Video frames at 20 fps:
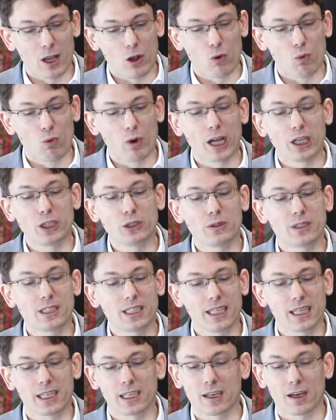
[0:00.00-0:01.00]
when you
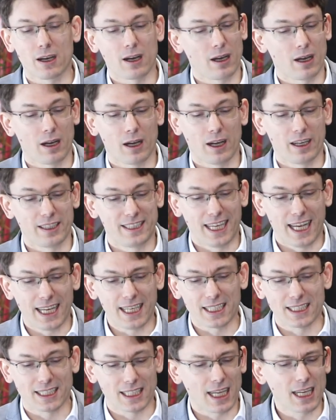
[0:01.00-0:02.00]
take a
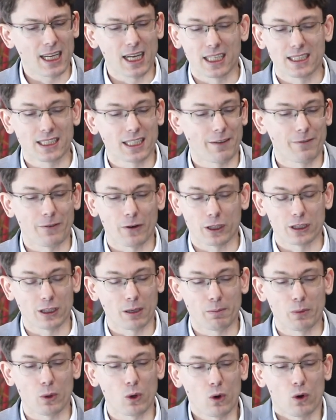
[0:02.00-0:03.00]
data set, let's say, for
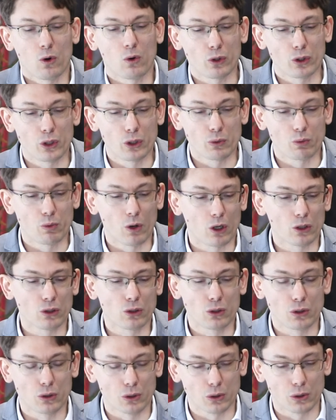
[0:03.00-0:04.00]
example, you want
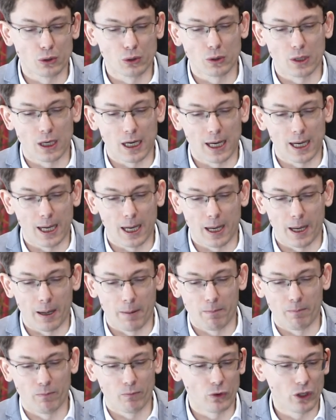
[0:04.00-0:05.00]
to
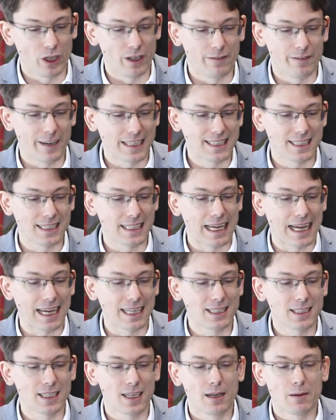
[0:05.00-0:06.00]

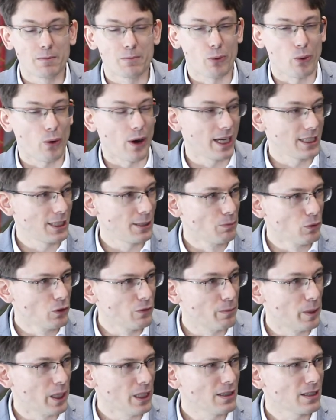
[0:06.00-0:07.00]
investigate price
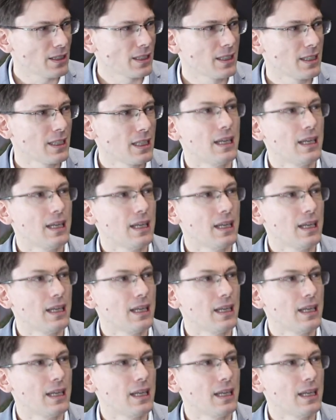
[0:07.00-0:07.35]
movements,